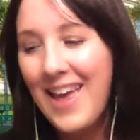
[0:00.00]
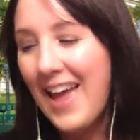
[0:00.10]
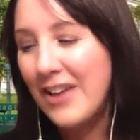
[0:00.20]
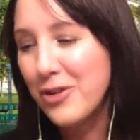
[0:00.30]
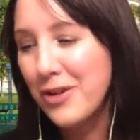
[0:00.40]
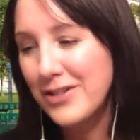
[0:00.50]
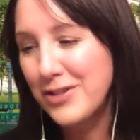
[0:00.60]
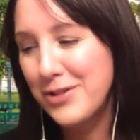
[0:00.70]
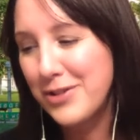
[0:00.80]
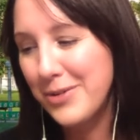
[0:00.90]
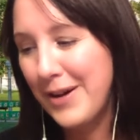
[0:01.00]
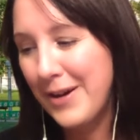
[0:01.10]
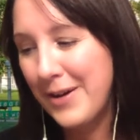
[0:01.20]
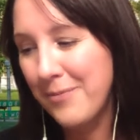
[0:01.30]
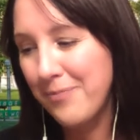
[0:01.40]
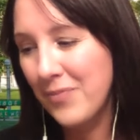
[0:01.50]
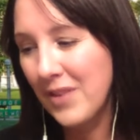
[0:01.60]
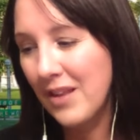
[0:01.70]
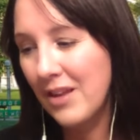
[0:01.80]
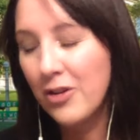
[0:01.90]
and you'll get to, um,
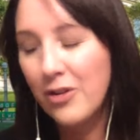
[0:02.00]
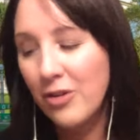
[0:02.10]
you,